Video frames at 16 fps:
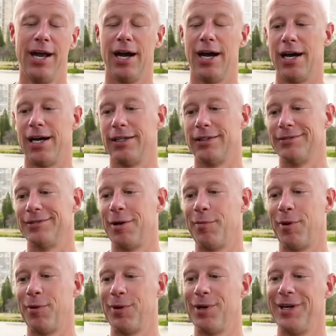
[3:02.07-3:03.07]
Uh,
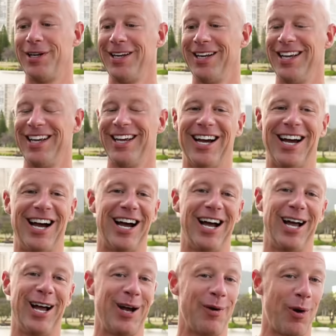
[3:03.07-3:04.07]
number one,
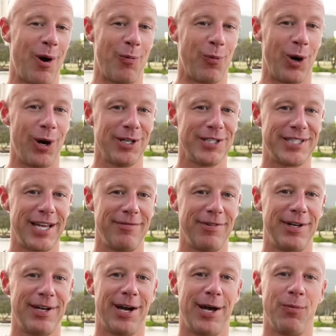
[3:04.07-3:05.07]
uh, were all
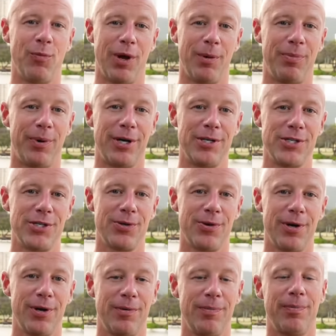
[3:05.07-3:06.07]
seven on one purchase
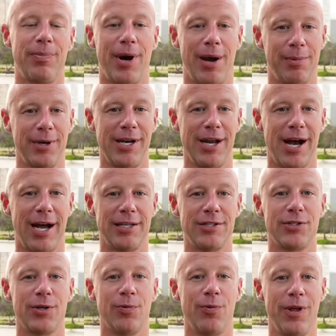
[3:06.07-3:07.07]
order? Probably not.
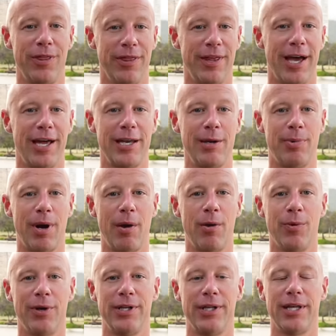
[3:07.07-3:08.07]
So, with that, he probably
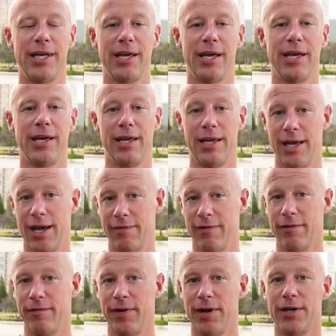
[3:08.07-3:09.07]
went to the
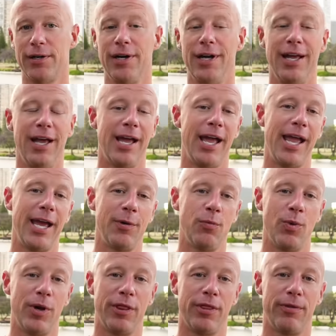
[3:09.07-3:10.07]
FFL
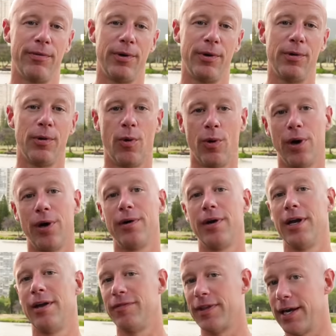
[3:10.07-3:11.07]
and went through, or
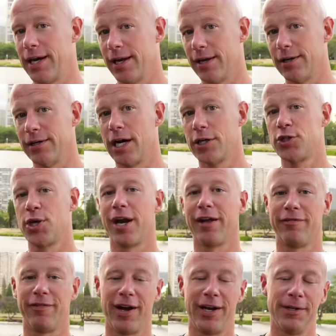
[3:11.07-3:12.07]
if they did an
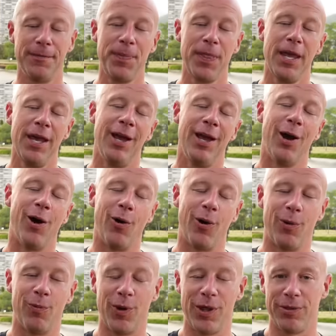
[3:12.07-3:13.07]
electronic file,
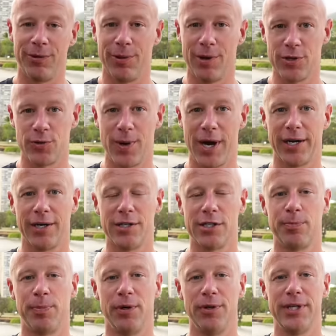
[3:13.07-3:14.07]
or went through those
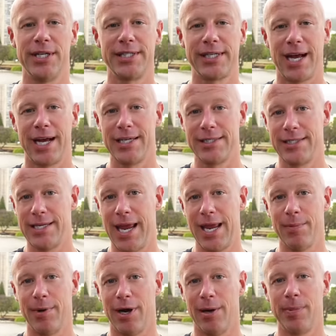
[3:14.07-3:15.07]
records, pulled this guy's
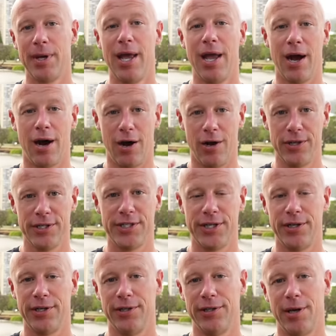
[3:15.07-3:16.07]
name up, all the
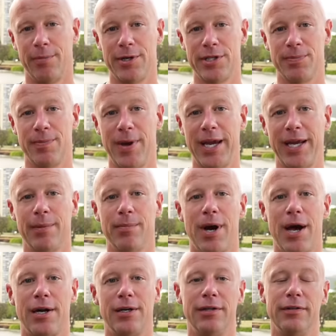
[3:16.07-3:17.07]
serial numbers, make and
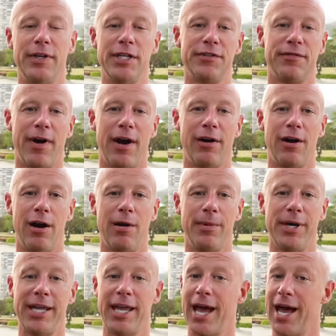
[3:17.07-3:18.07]
model of each firearm,
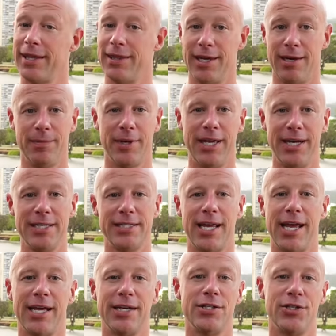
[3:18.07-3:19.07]
and he had them in his
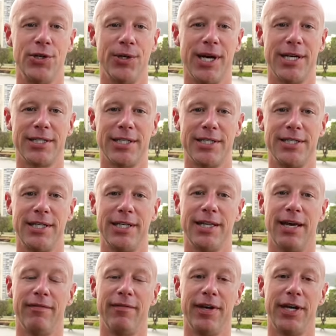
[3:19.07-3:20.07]
hand, as you guys could see in
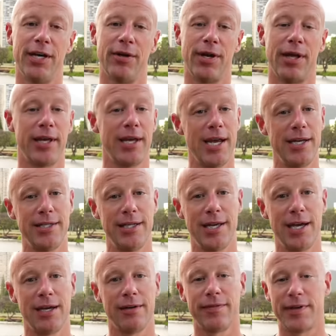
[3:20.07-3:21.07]
that video. Now, the
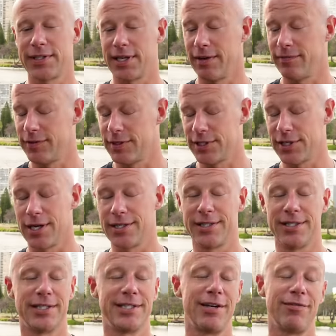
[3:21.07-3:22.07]
ATF, as I've
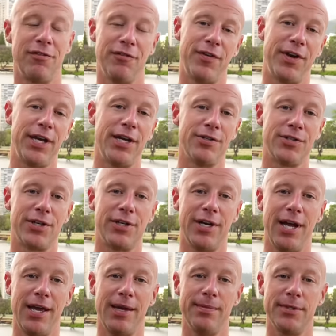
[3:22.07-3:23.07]
discussed in several videos,
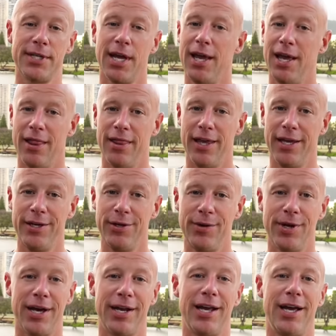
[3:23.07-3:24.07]
claims they do
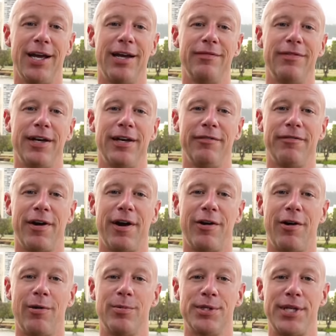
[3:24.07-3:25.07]
not have a
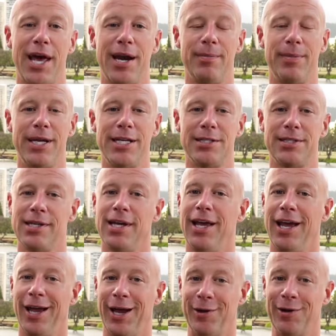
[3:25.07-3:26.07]
firearms database.
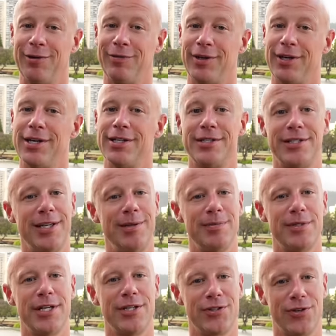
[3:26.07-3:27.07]
However, it
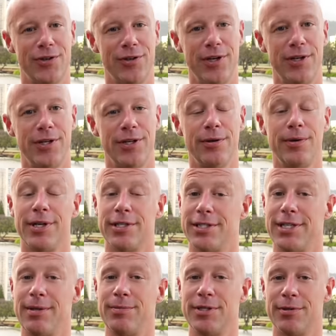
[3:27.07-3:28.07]
seems they certainly do, and it
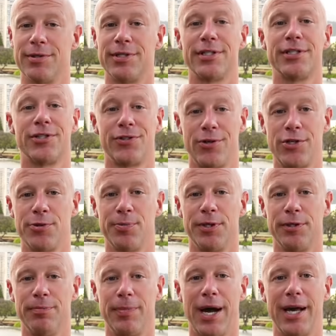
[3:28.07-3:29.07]
seems it was
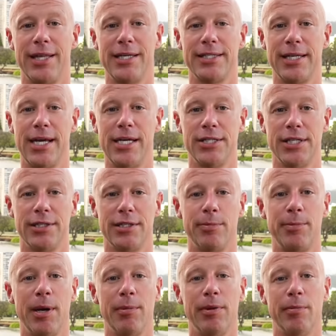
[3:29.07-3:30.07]
searchable by this agent to
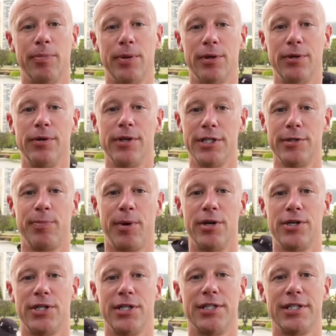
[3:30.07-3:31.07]
be able to pull this
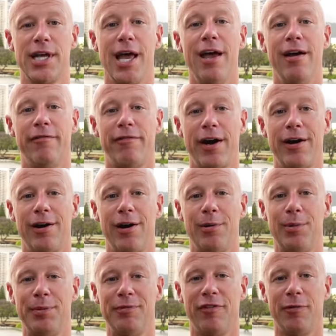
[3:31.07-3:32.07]
person's
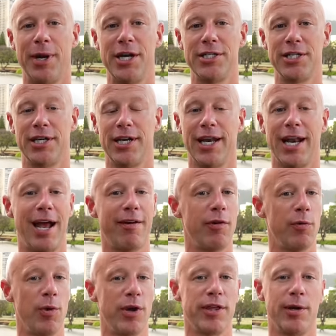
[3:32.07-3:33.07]
firearm information and have
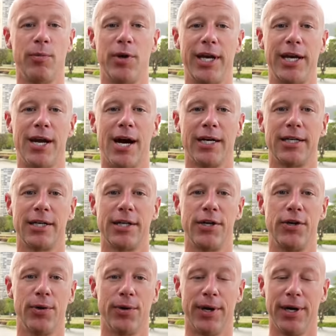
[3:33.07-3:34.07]
it with him when he knocked on the
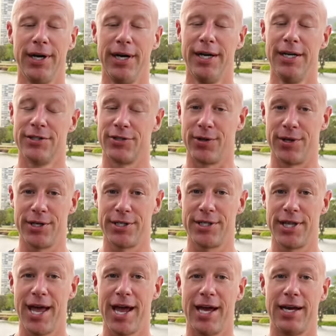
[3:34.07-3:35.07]
door. So there's
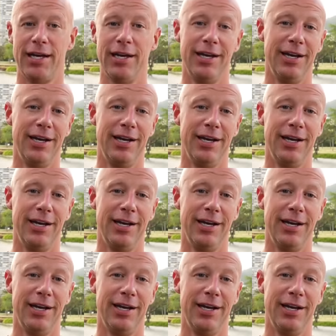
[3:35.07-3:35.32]
that.